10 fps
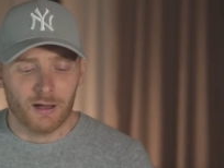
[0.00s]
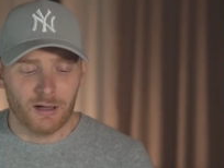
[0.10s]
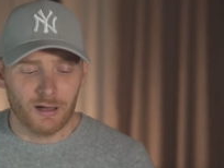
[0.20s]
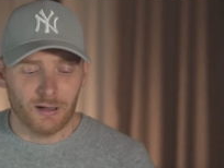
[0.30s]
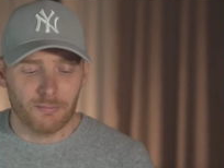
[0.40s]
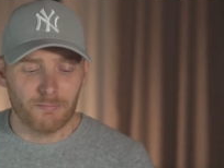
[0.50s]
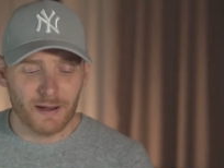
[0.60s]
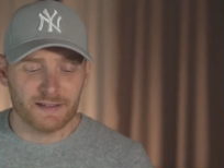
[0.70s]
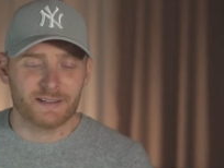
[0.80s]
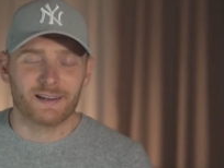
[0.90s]
uh,
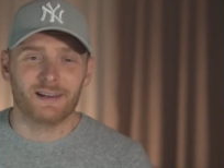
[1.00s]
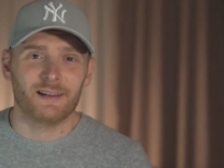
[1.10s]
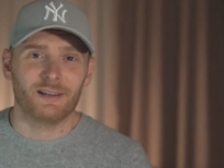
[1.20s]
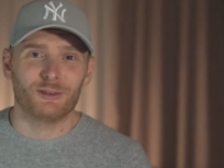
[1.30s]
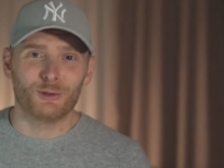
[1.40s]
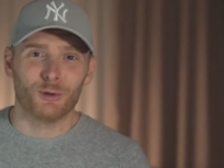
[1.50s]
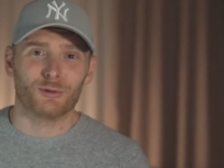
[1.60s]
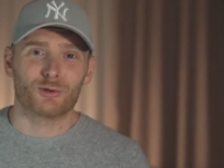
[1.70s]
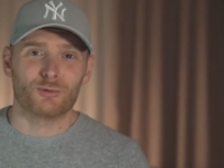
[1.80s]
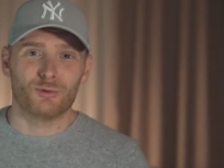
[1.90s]
basically
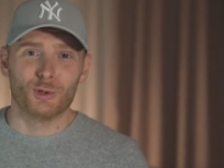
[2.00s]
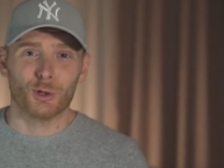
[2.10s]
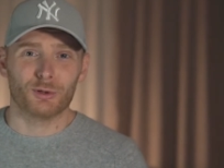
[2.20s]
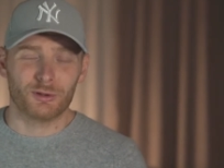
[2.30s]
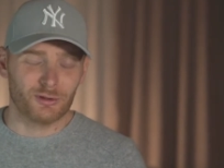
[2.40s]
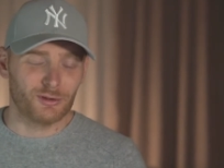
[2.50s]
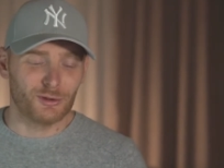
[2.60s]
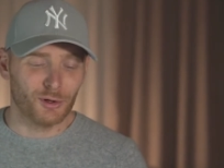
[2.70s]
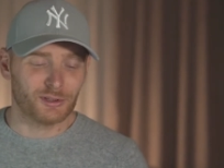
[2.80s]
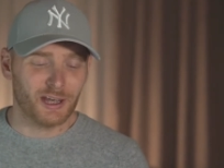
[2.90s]
don't don't
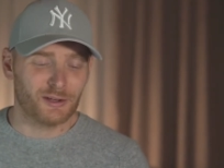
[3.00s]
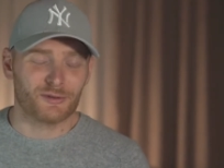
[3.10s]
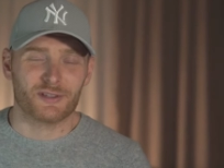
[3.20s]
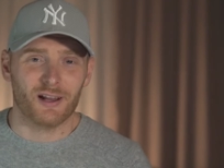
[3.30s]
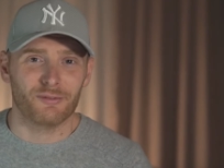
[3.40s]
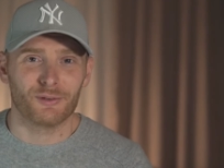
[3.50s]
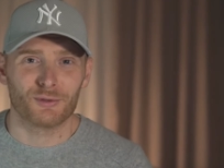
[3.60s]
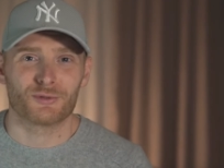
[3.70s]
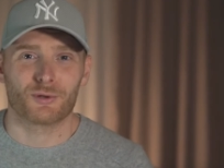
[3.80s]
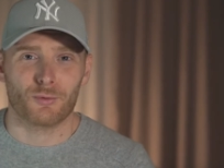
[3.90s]
don't get yourself
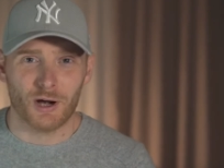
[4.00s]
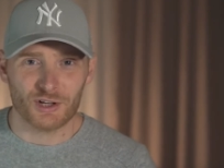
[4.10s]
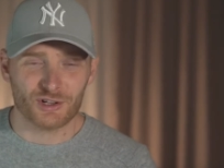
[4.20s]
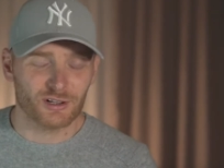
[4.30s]
into the rush,